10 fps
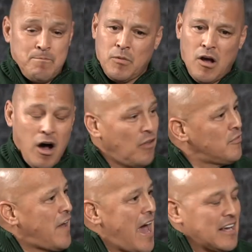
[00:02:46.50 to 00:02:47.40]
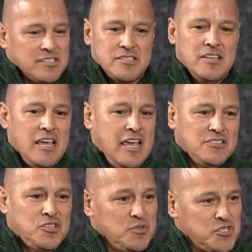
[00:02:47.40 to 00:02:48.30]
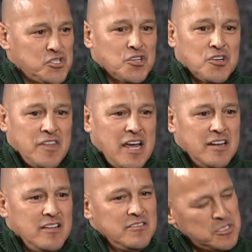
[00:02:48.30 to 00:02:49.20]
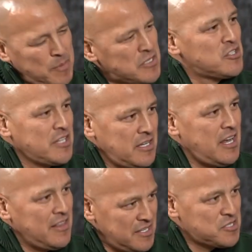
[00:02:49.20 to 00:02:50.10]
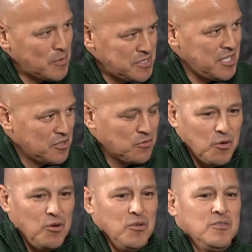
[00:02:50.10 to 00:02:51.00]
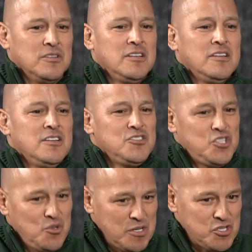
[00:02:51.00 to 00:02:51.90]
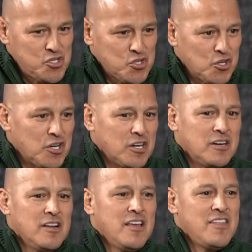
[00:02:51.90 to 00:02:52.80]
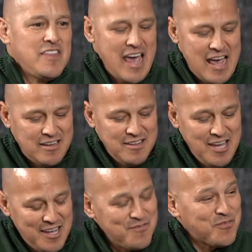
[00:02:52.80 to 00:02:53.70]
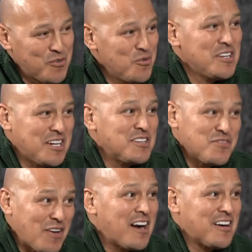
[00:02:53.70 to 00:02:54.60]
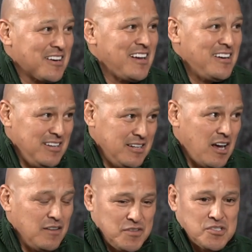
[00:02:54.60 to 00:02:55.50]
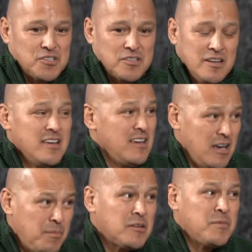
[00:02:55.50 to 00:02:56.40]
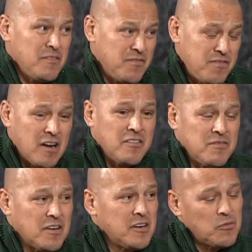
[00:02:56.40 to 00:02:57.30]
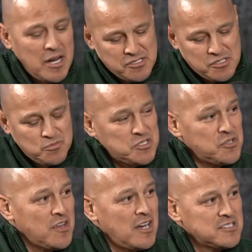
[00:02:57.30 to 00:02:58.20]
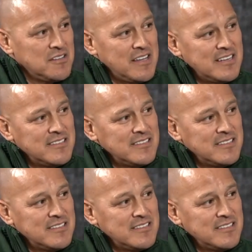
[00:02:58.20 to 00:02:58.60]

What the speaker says: all the facts and to ensure that, especially in this particular role, to ensure that if we're really going to fire an officer, it better be very, very righteous. What's your thoughts on that?